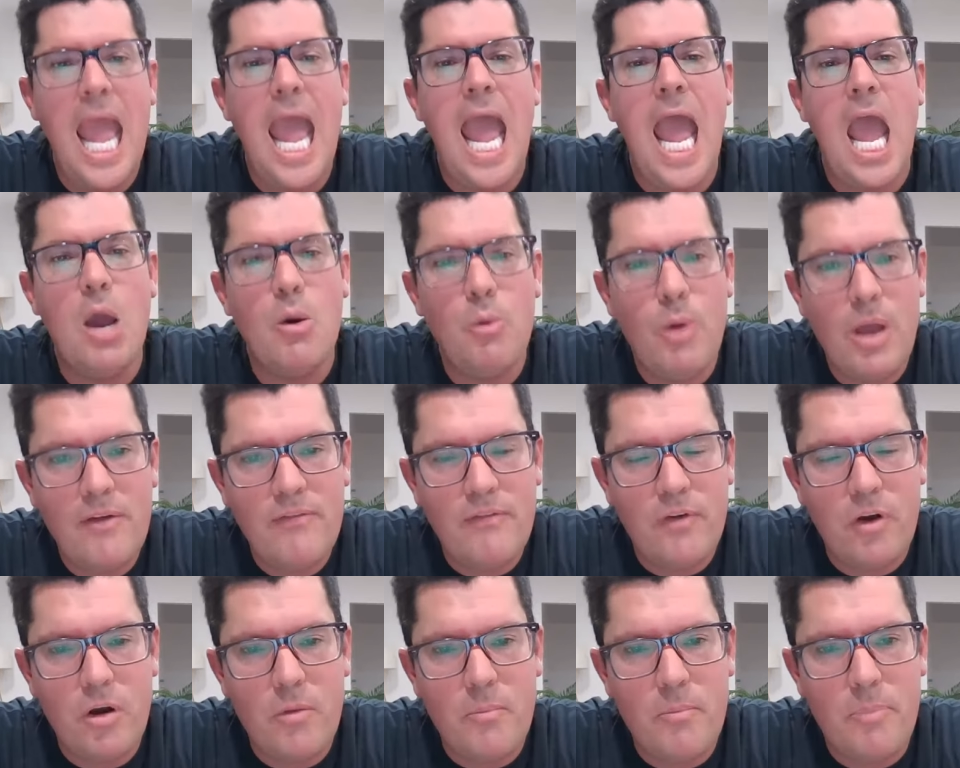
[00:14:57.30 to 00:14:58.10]

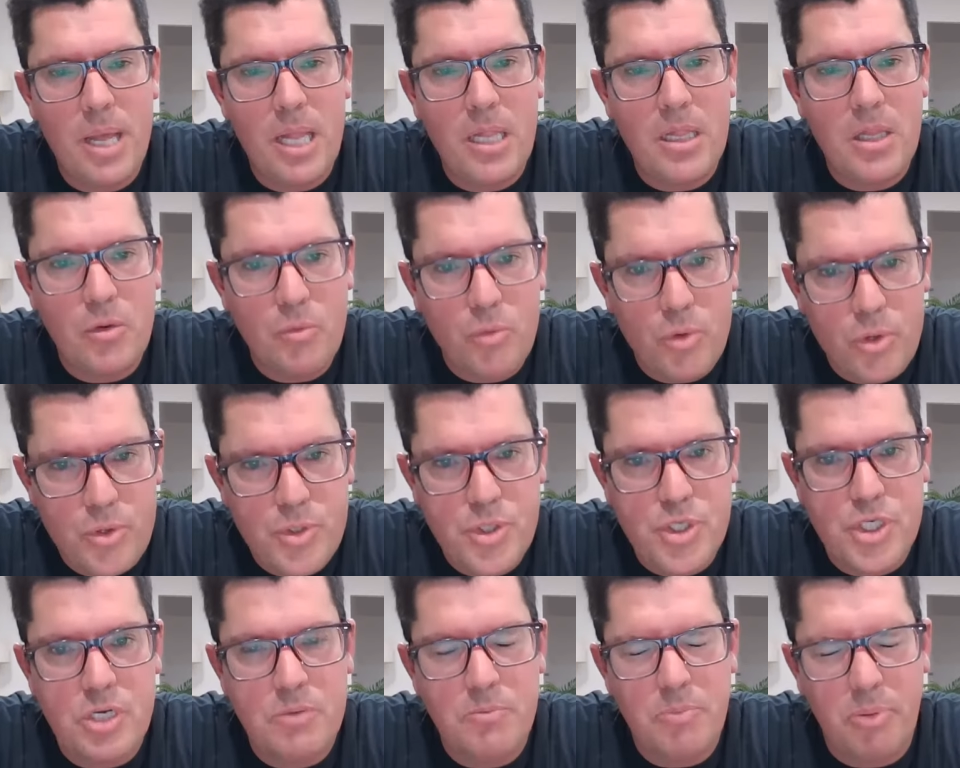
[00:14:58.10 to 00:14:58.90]
However,
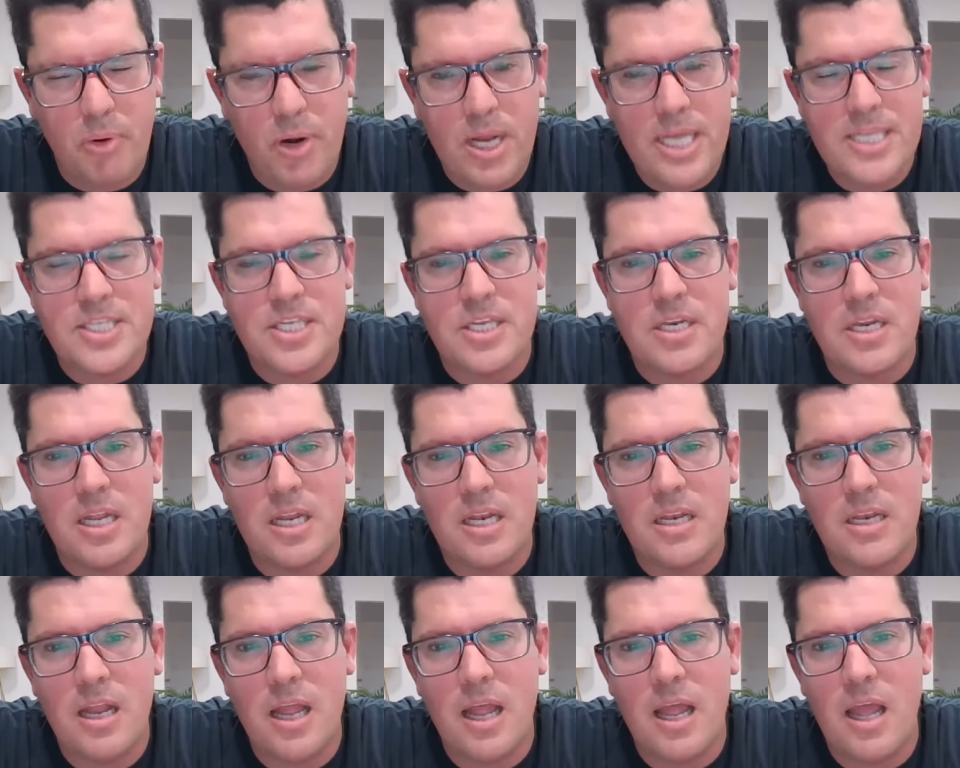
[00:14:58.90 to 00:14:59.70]
Belarusian President
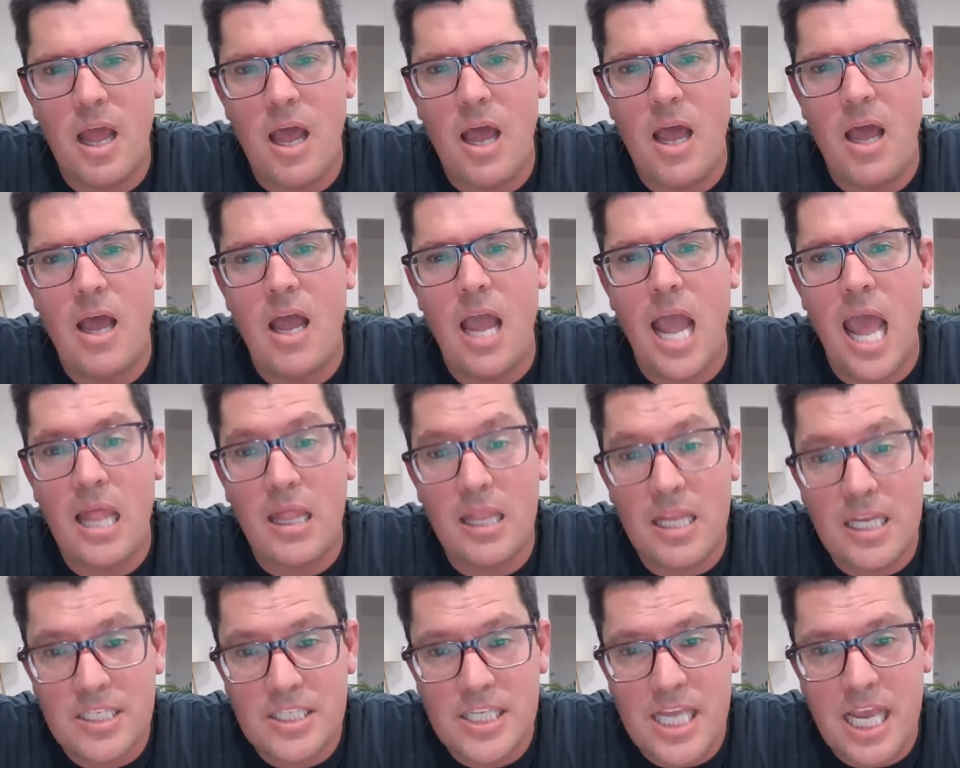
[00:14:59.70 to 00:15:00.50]
uh,
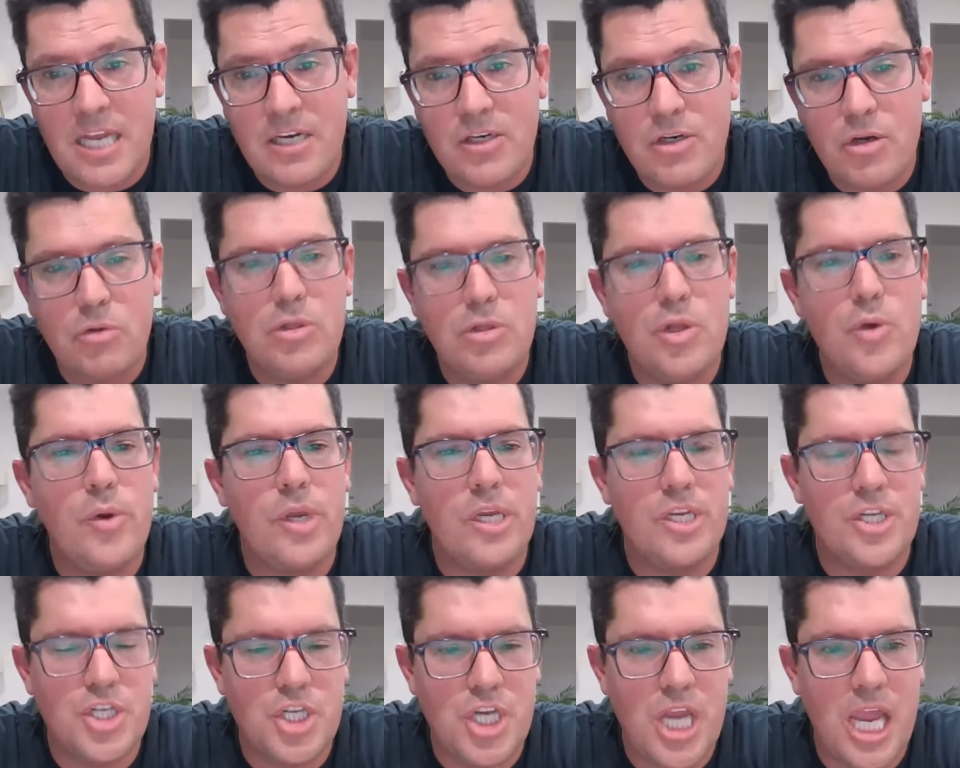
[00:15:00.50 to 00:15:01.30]
Alexander
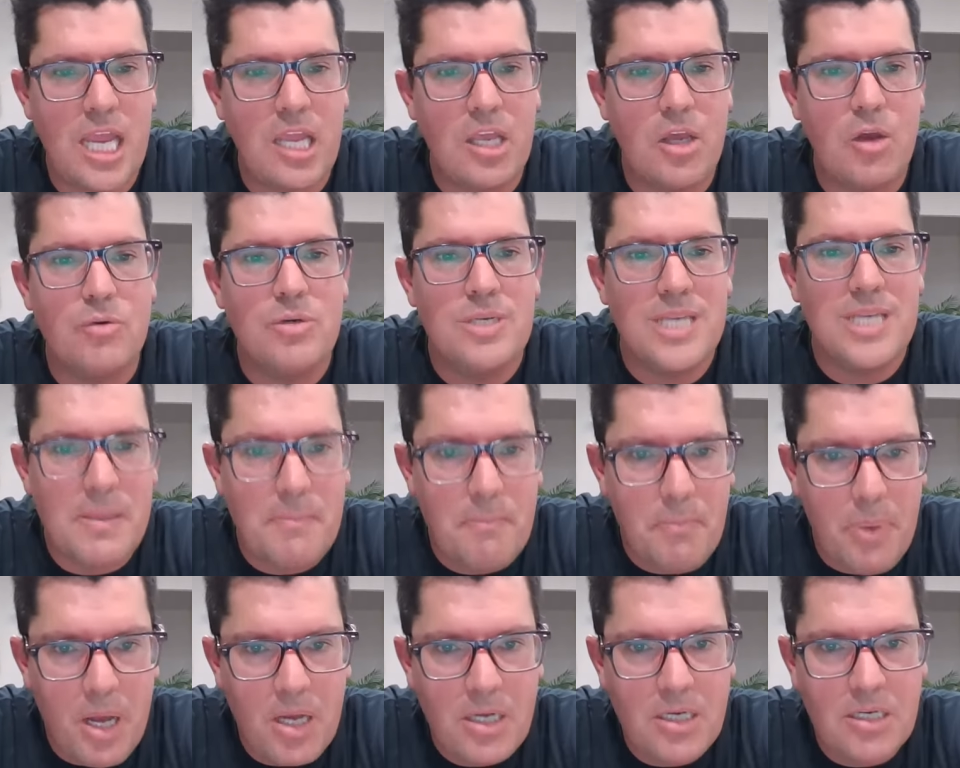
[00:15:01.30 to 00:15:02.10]
Lukashenko
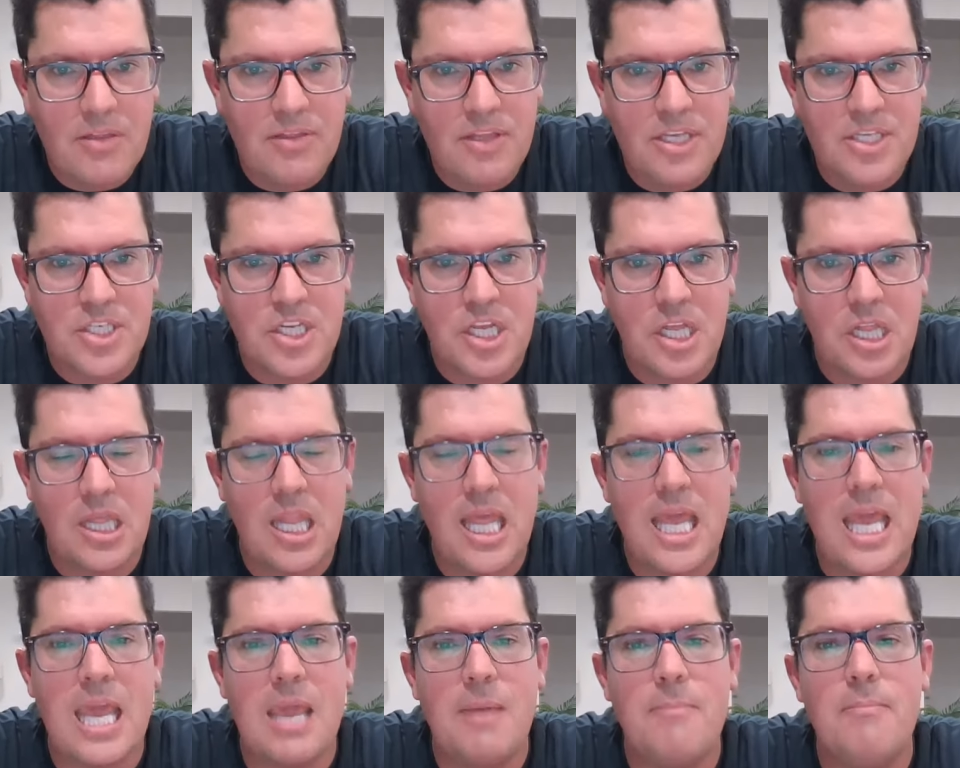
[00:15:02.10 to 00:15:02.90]
debunked this
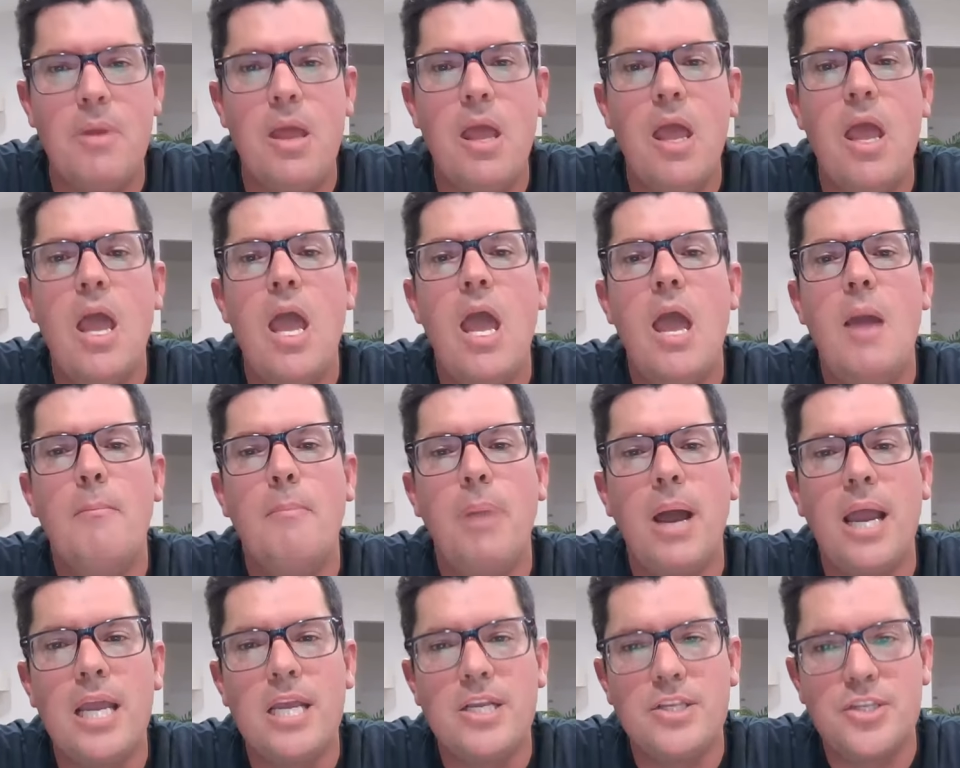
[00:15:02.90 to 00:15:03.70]
claim
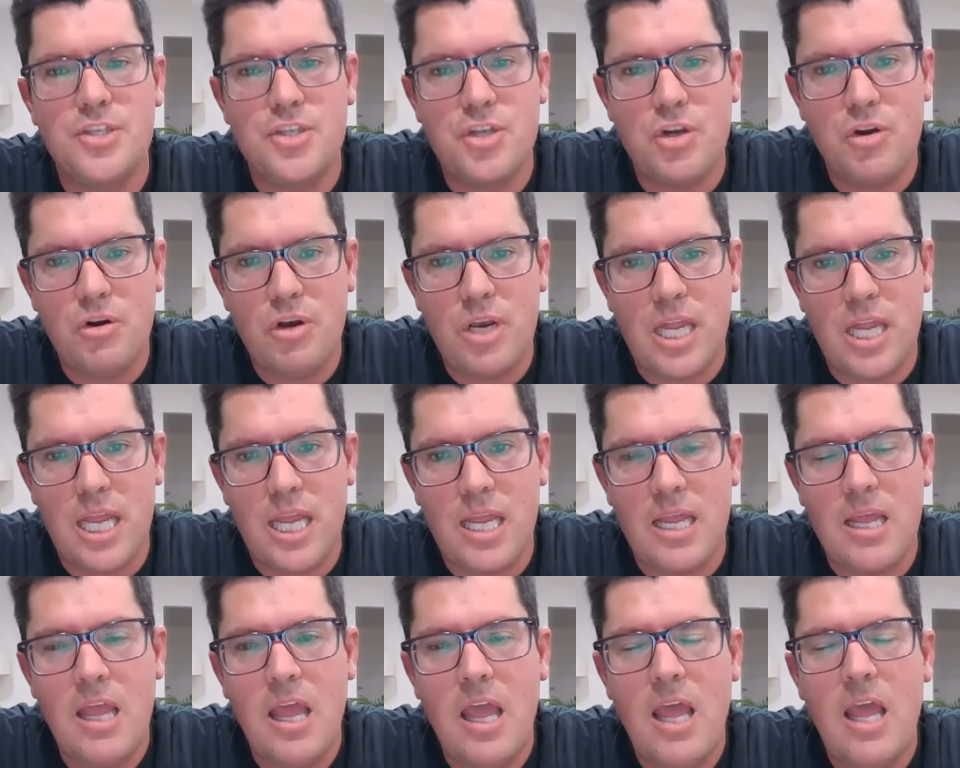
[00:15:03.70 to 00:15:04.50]
by
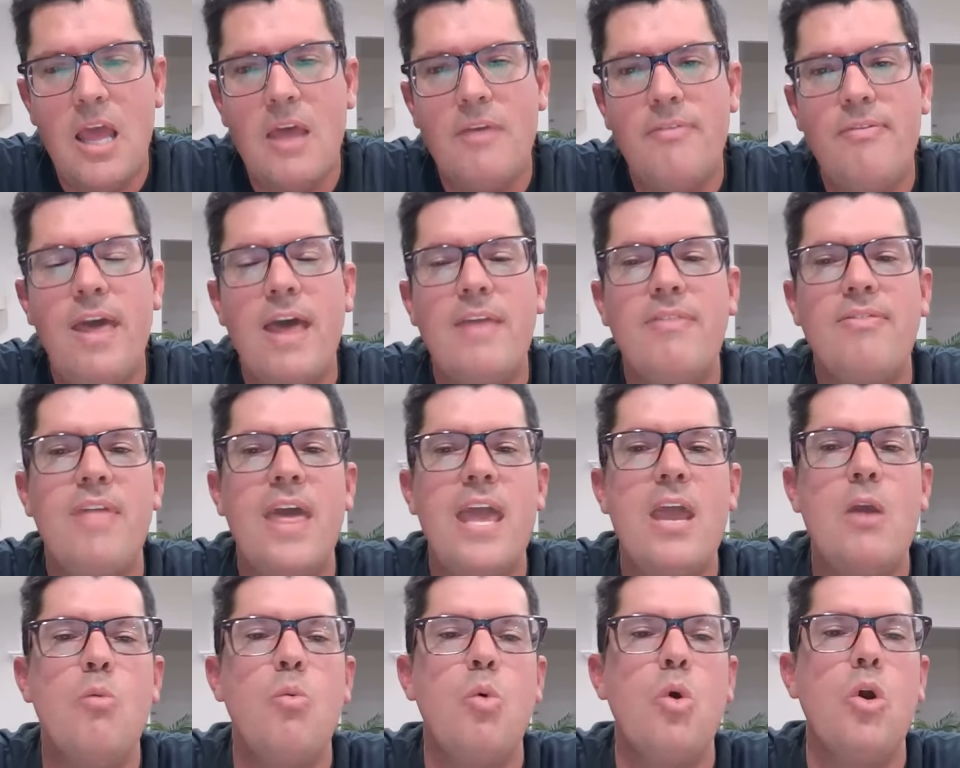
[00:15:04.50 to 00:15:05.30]
asserting that
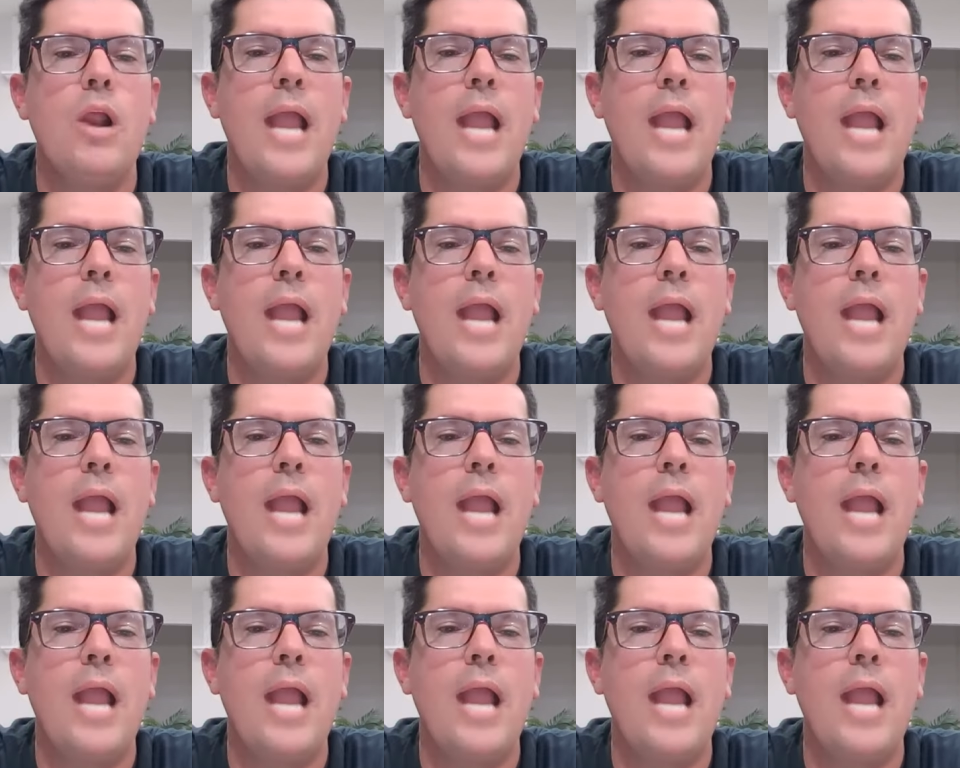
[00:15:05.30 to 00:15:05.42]
they were